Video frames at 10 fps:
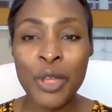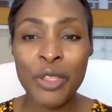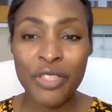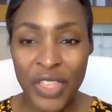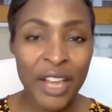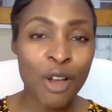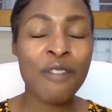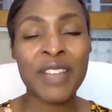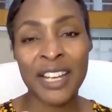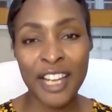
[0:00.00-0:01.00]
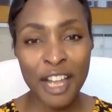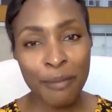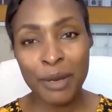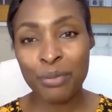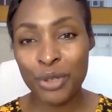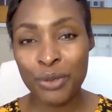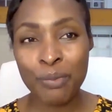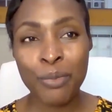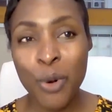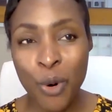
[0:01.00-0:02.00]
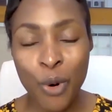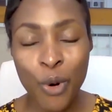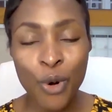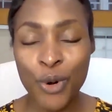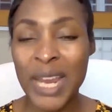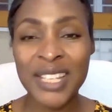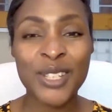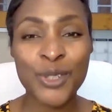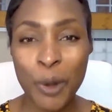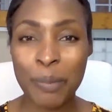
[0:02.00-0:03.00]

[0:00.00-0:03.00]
think of and come up with more great